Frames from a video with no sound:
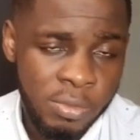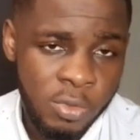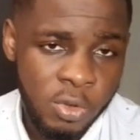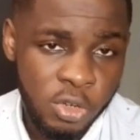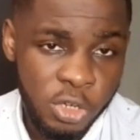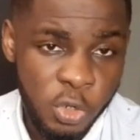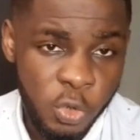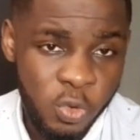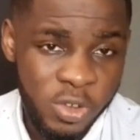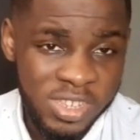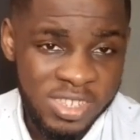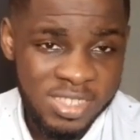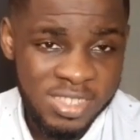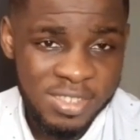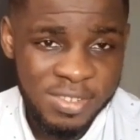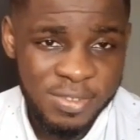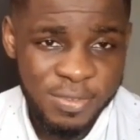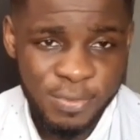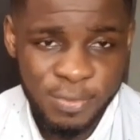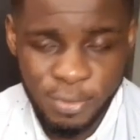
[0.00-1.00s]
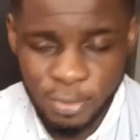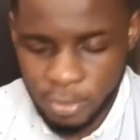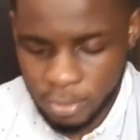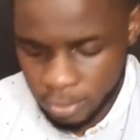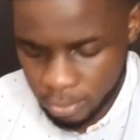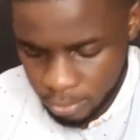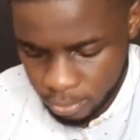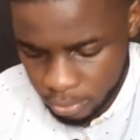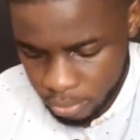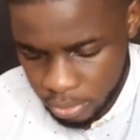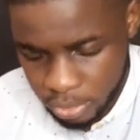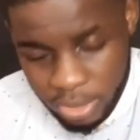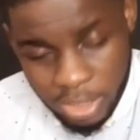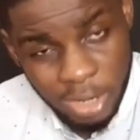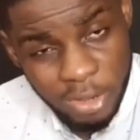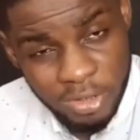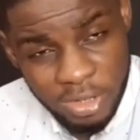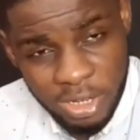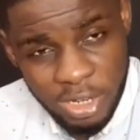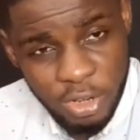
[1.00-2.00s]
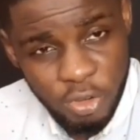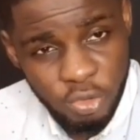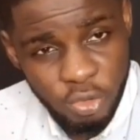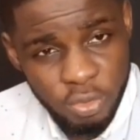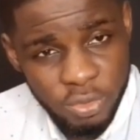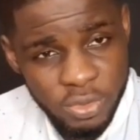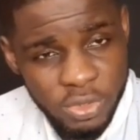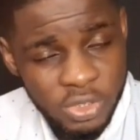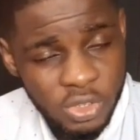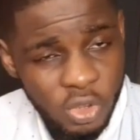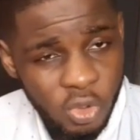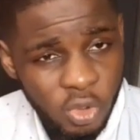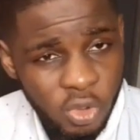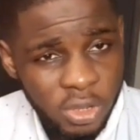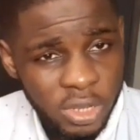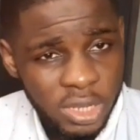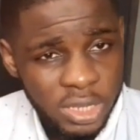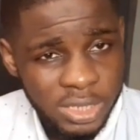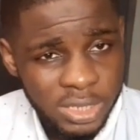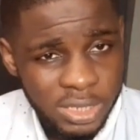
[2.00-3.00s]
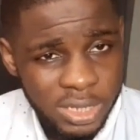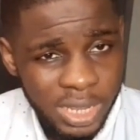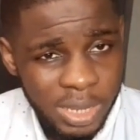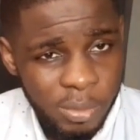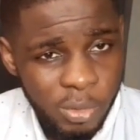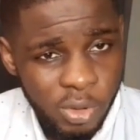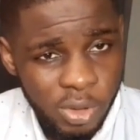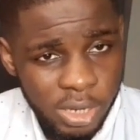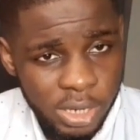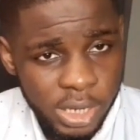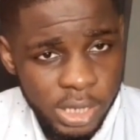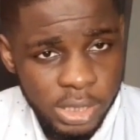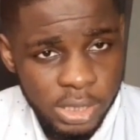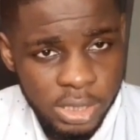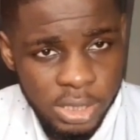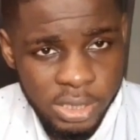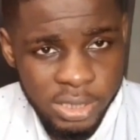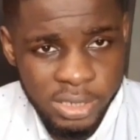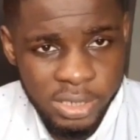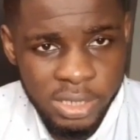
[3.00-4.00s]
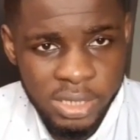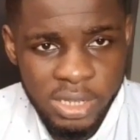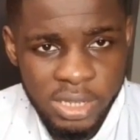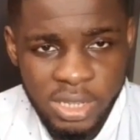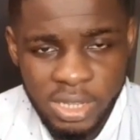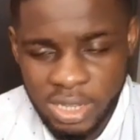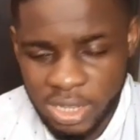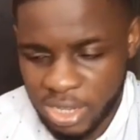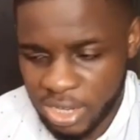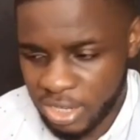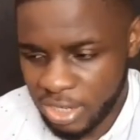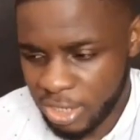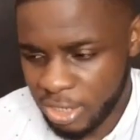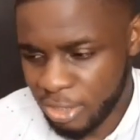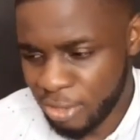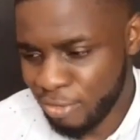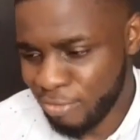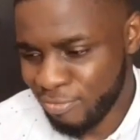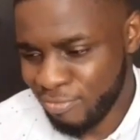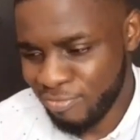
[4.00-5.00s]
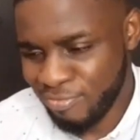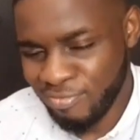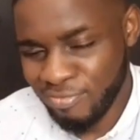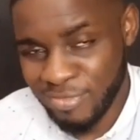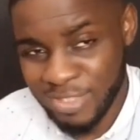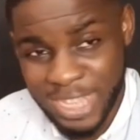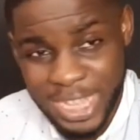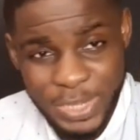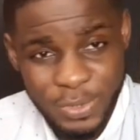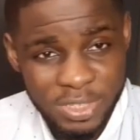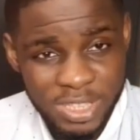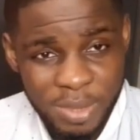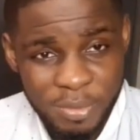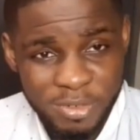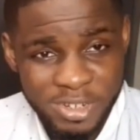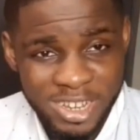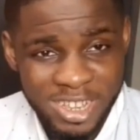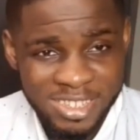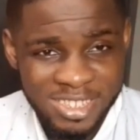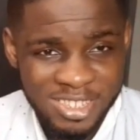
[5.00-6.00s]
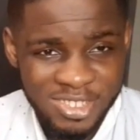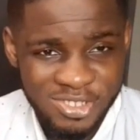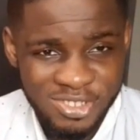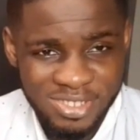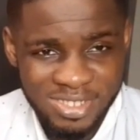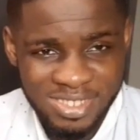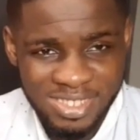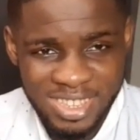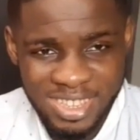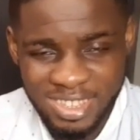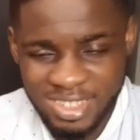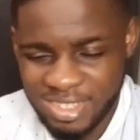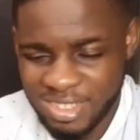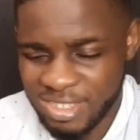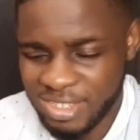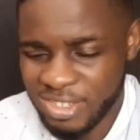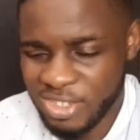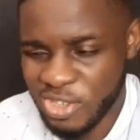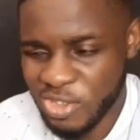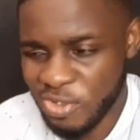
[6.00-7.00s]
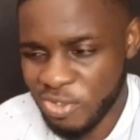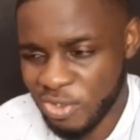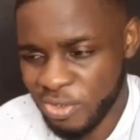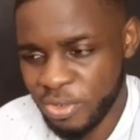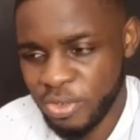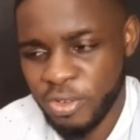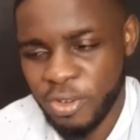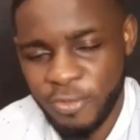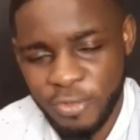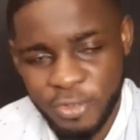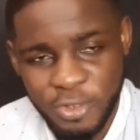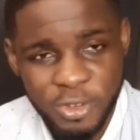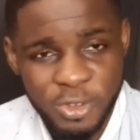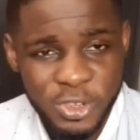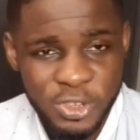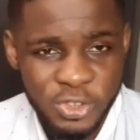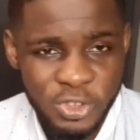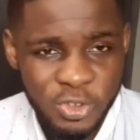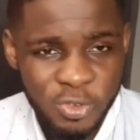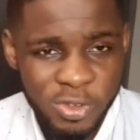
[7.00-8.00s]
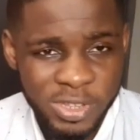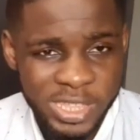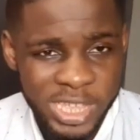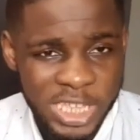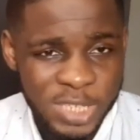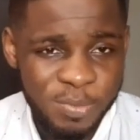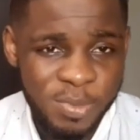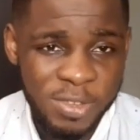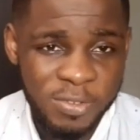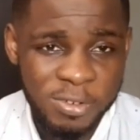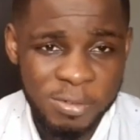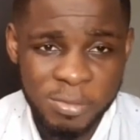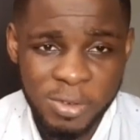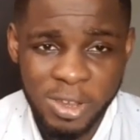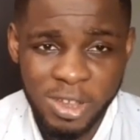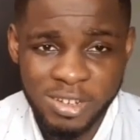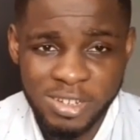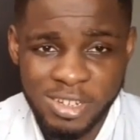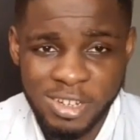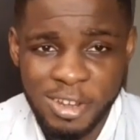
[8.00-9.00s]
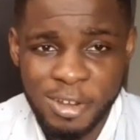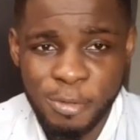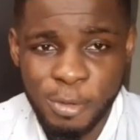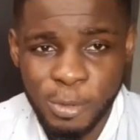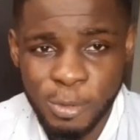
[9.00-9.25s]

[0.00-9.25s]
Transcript: requests for Kao song Diamond Land and um, that's what I'm reacting to today. So of course you know what I expect from Kao the